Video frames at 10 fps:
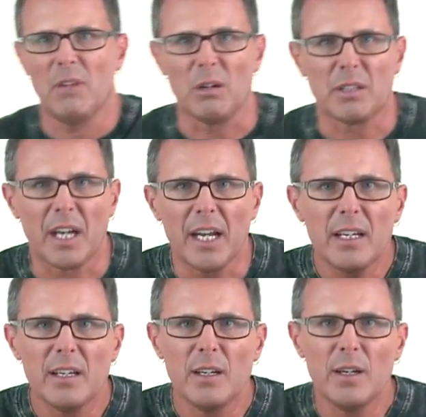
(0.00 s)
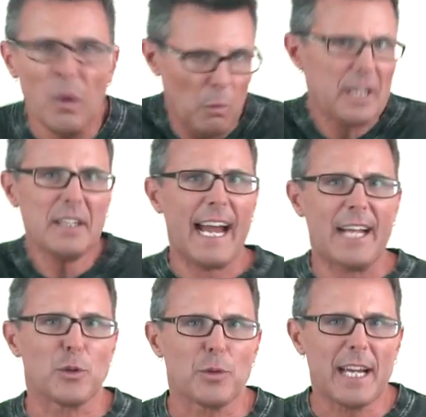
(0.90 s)
Okay, we can
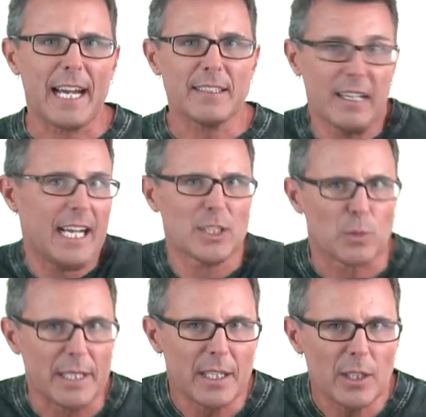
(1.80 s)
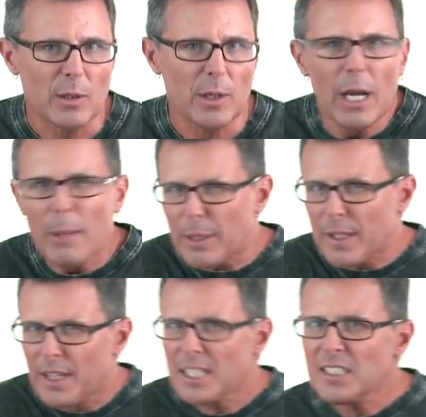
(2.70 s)
handle that, as we know.
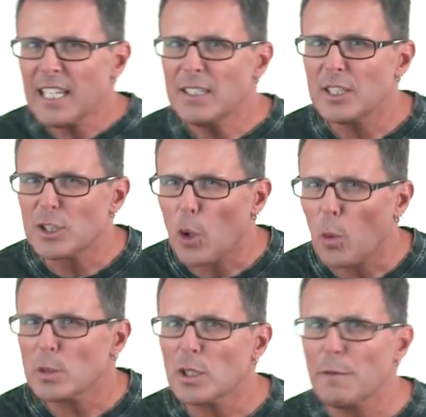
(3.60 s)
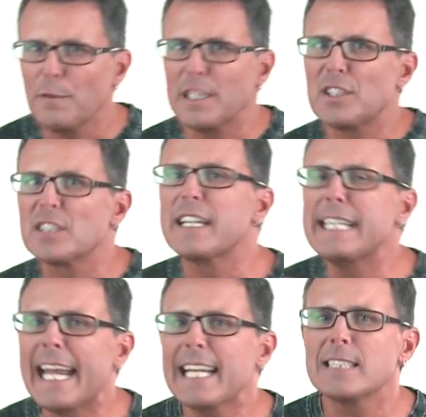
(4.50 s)
But this sentence also features a
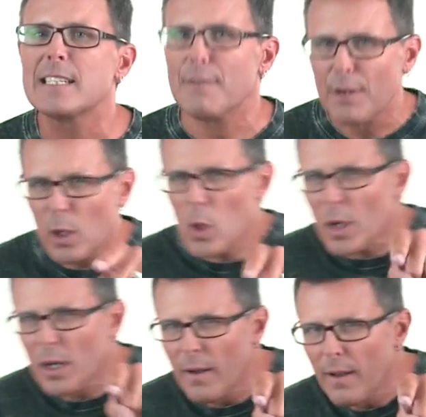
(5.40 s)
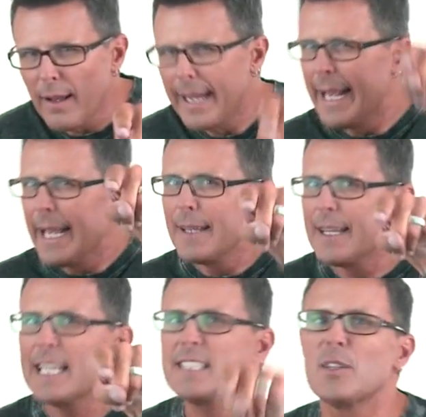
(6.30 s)
negative. Look,
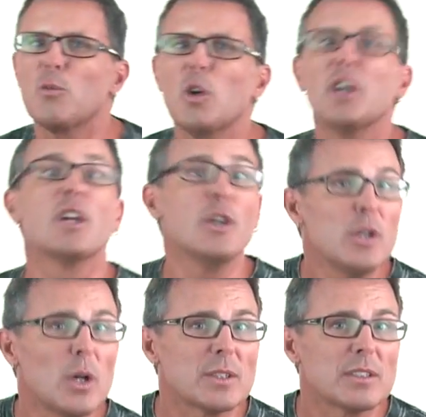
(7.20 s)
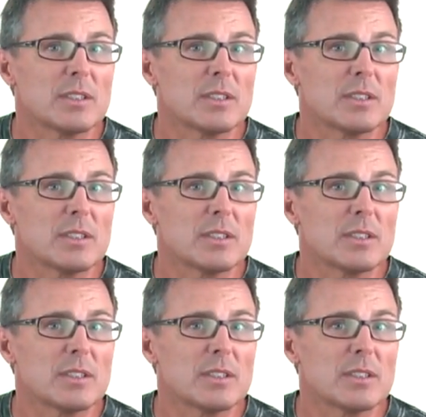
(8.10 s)
there's the word not.